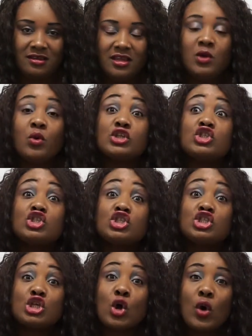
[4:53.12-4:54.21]
He was
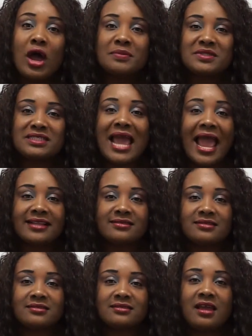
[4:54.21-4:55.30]
so upset.
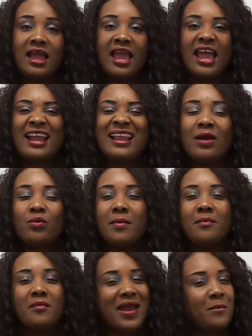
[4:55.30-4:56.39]
And I
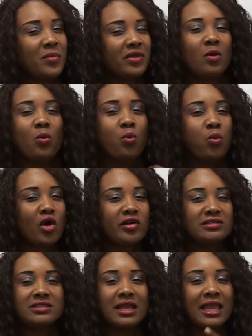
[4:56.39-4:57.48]
remember the
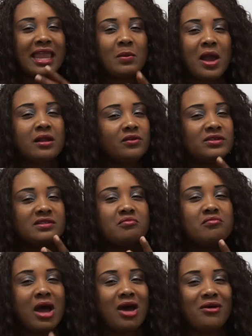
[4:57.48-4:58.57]
words that came out of his
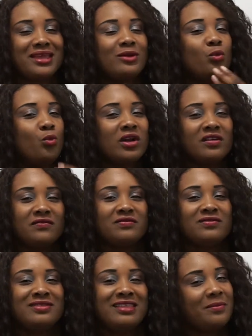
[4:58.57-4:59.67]
mouth. And one
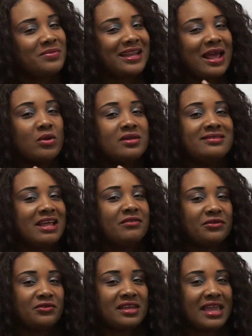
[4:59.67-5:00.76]
of them that I will never
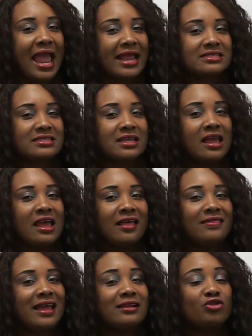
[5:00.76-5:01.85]
forget,
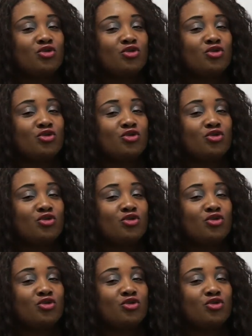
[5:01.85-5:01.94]
that